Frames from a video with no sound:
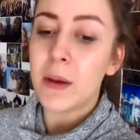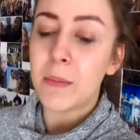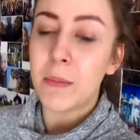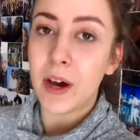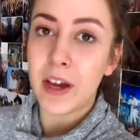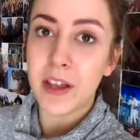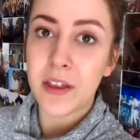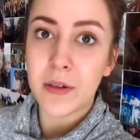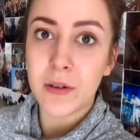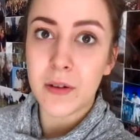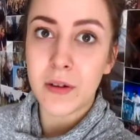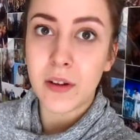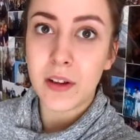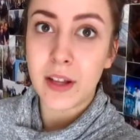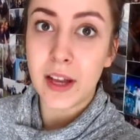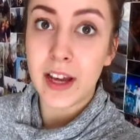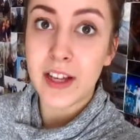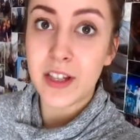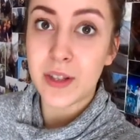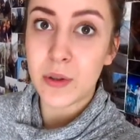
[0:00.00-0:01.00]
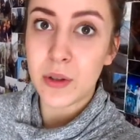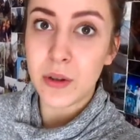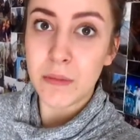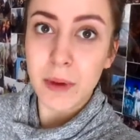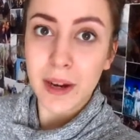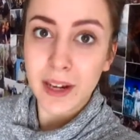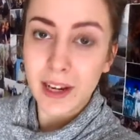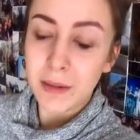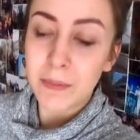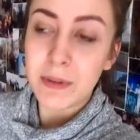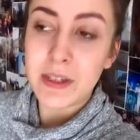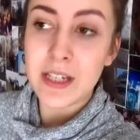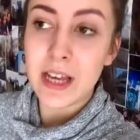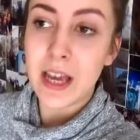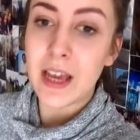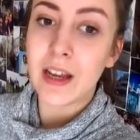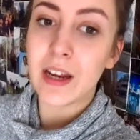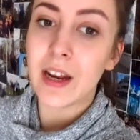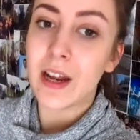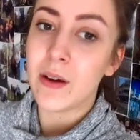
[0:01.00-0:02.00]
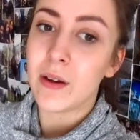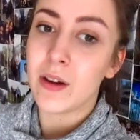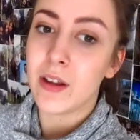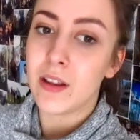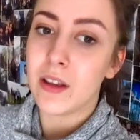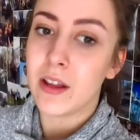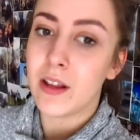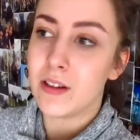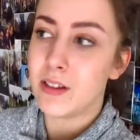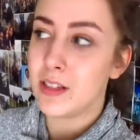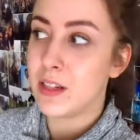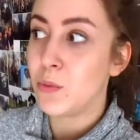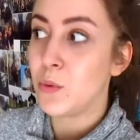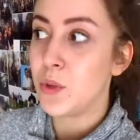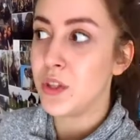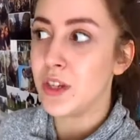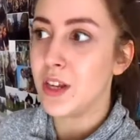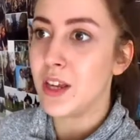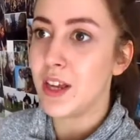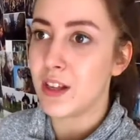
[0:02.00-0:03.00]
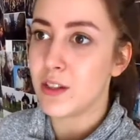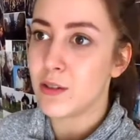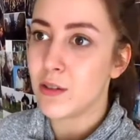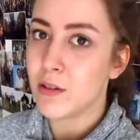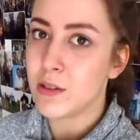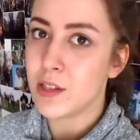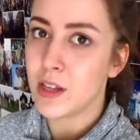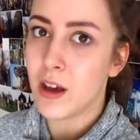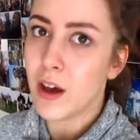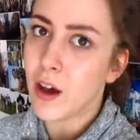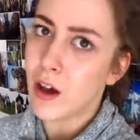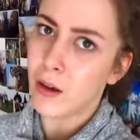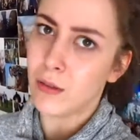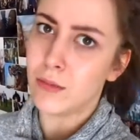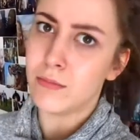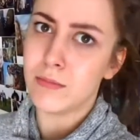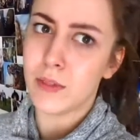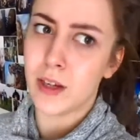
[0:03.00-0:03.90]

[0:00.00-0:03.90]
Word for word: But I thought, like, I saw the money had been taken out and it wasn't here, so I was like, oh,